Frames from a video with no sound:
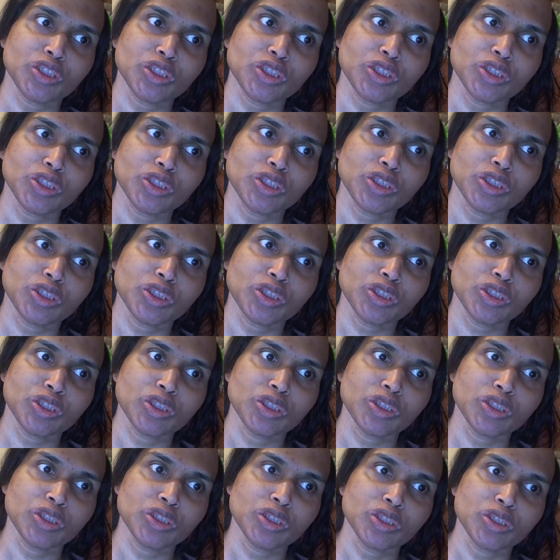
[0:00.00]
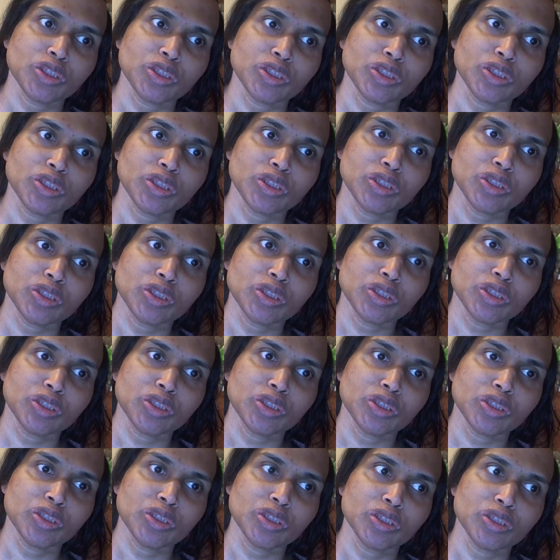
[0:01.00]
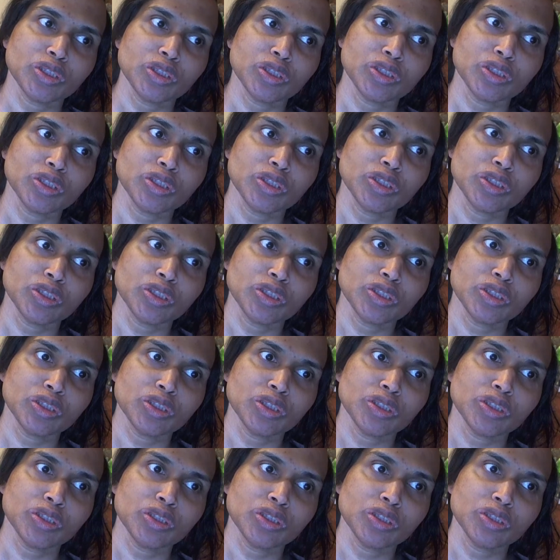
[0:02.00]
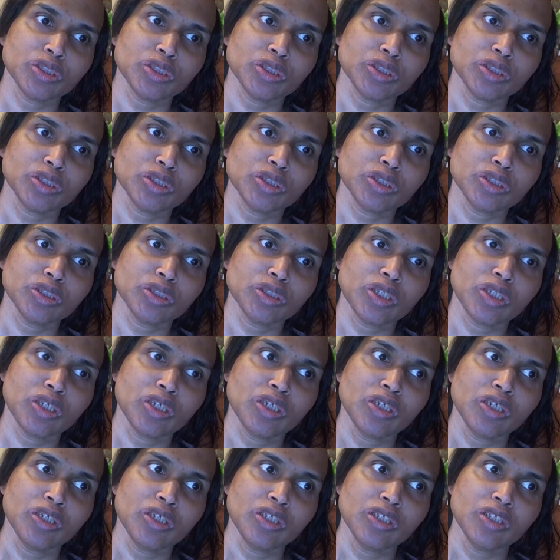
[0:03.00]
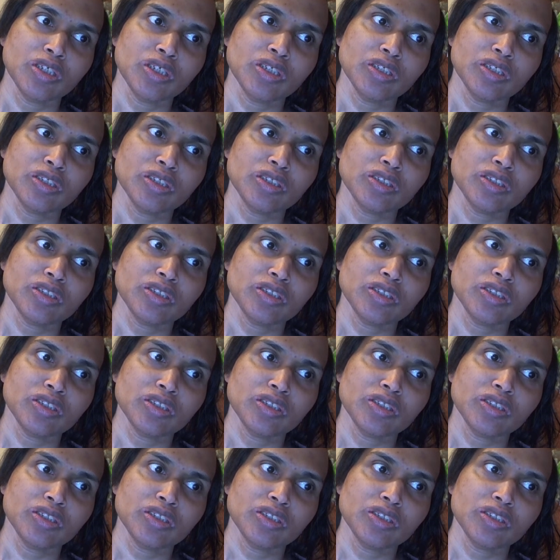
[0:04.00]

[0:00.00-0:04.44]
Nothing is said.